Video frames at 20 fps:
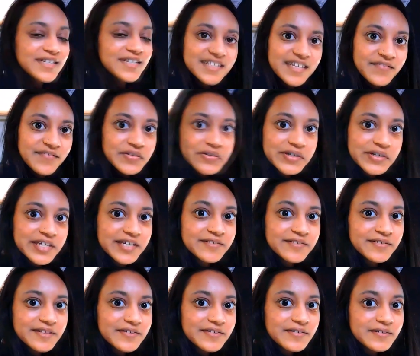to give you a
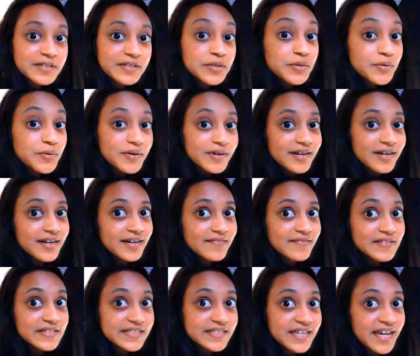cute little tour of
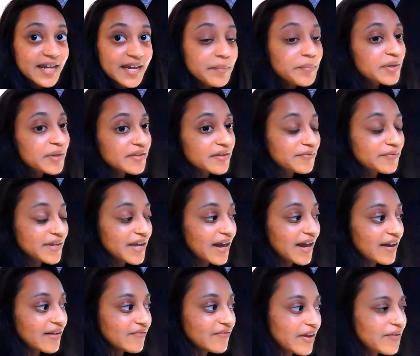this camper that we
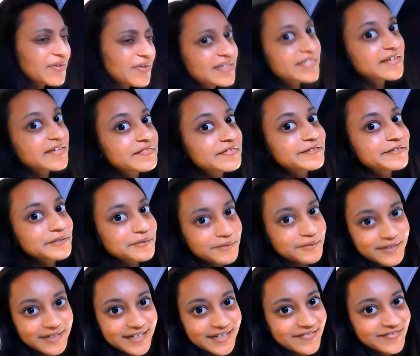have. I wanted to give you a
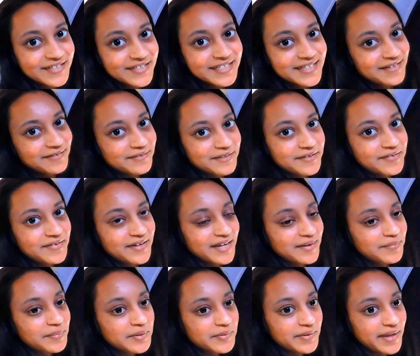tour of this cute little
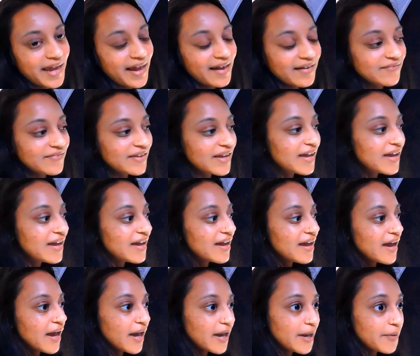camper we have.
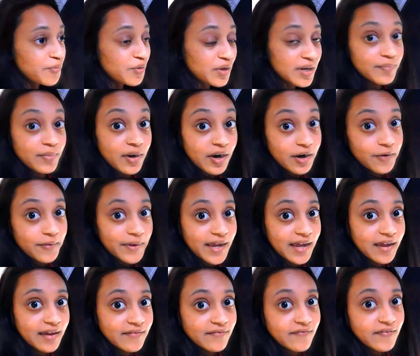Um, we're borrowing
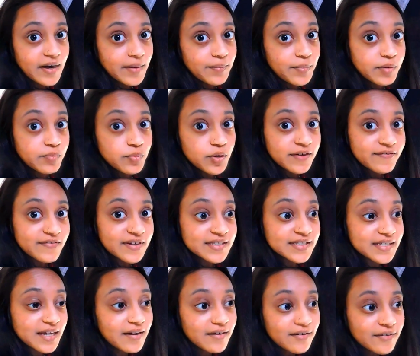it from my boyfriend's
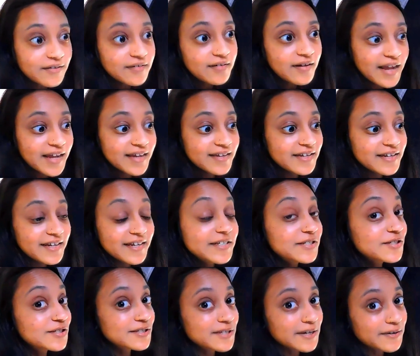uncle, and it is
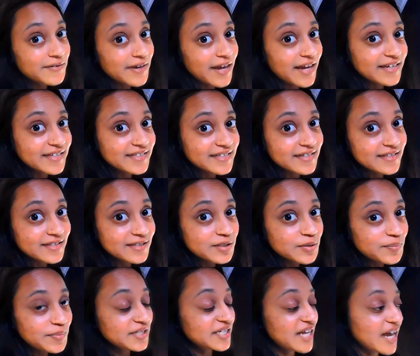so nice. It's
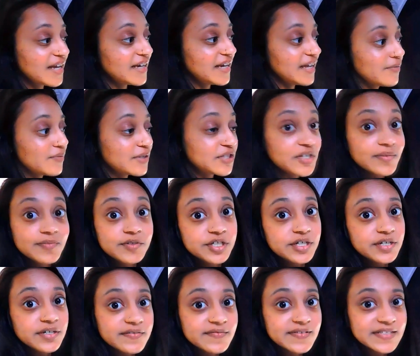super tiny, which I'm
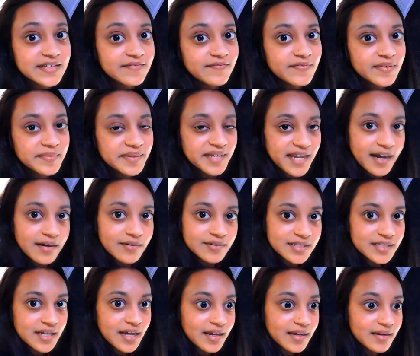sure you've seen from the
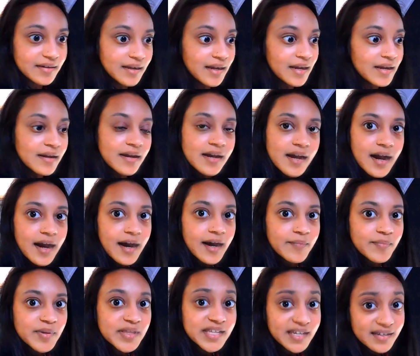outside, um,
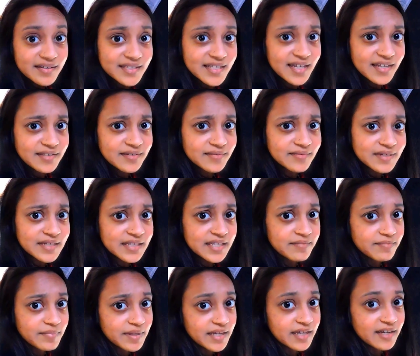but the inside's really
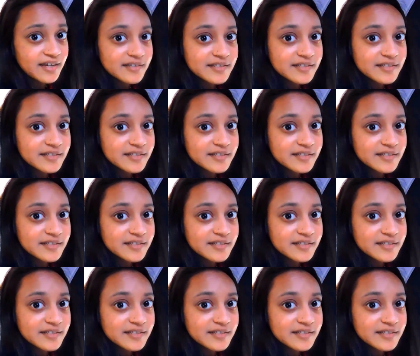big,